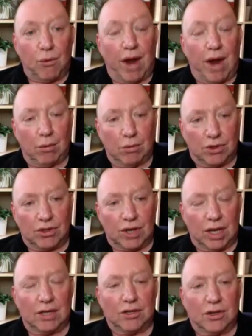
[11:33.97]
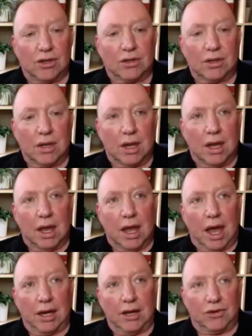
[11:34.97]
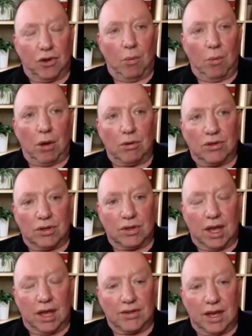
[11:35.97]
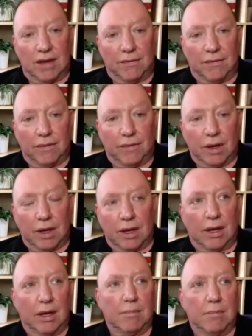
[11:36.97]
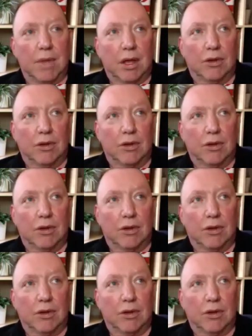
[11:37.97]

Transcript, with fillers: around you changes, and it's almost as if um,